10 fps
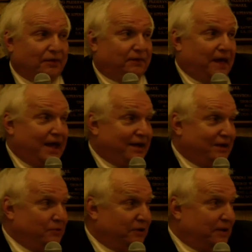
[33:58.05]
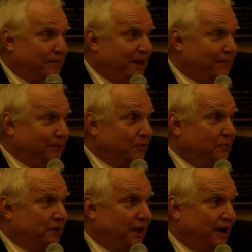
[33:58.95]
Thank you to the people
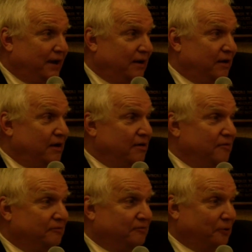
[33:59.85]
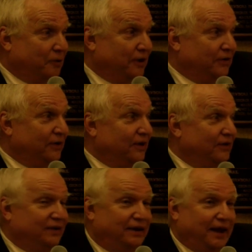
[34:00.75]
who care for it
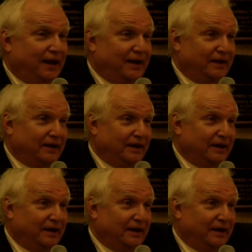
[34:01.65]
today.